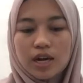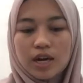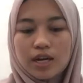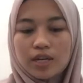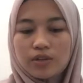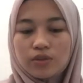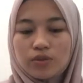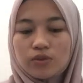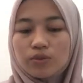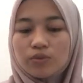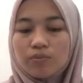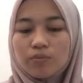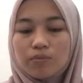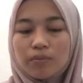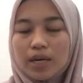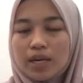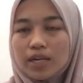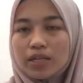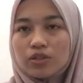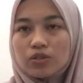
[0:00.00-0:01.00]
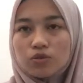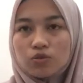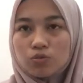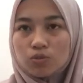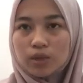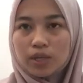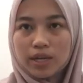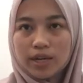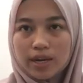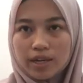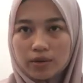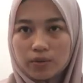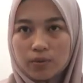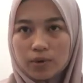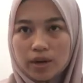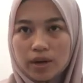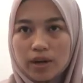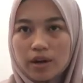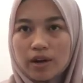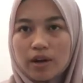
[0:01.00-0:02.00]
I don't mind to work
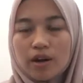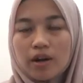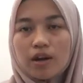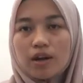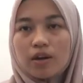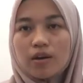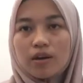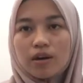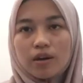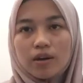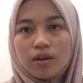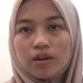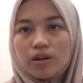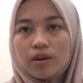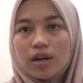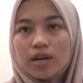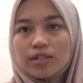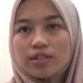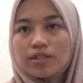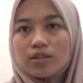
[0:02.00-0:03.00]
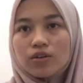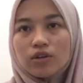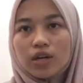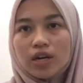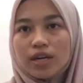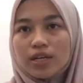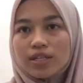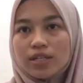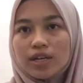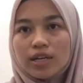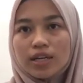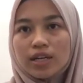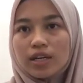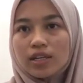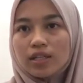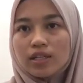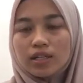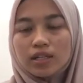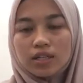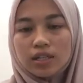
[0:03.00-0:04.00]
anywhere uh, as long as I
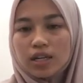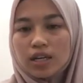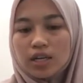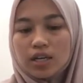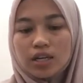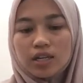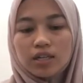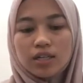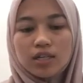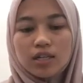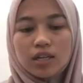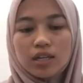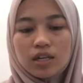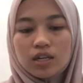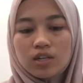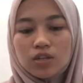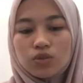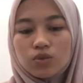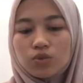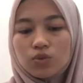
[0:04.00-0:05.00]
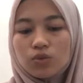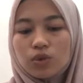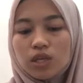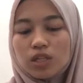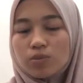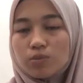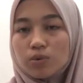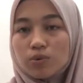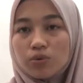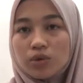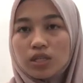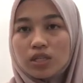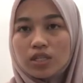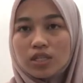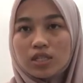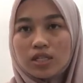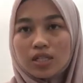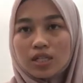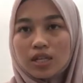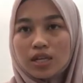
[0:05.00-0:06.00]
can gain new
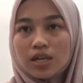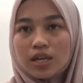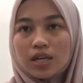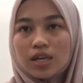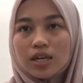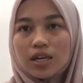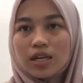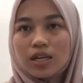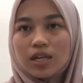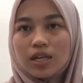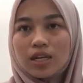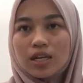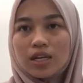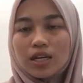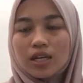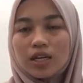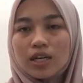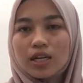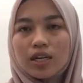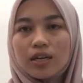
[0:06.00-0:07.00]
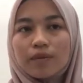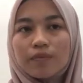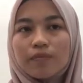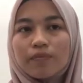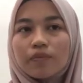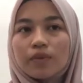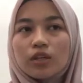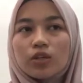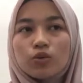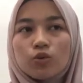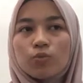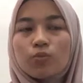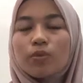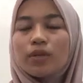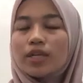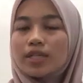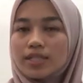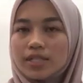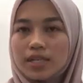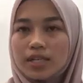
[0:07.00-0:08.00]
experience in new
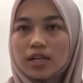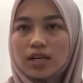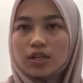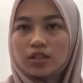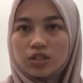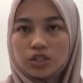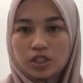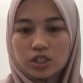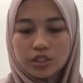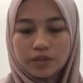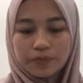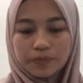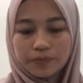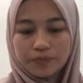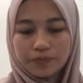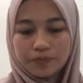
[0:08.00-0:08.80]
place and culture.